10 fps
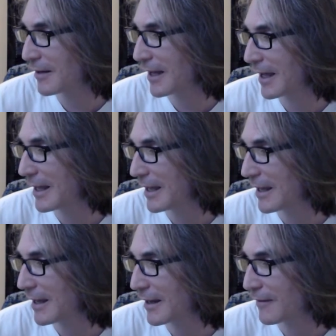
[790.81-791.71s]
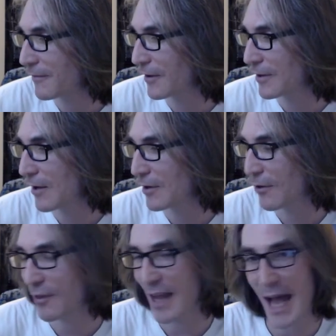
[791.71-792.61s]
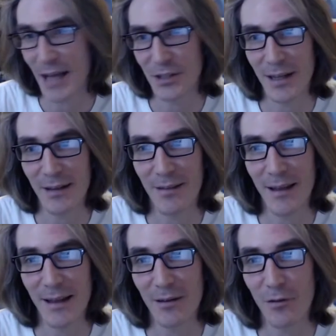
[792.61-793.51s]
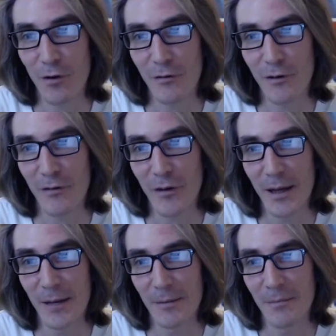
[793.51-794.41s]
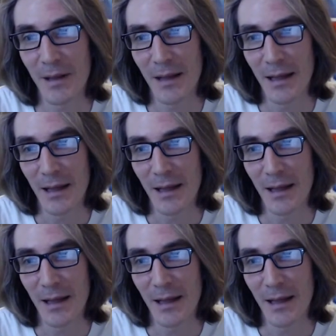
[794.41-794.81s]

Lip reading: okay, he filled out his dash. That's it. It's over for him.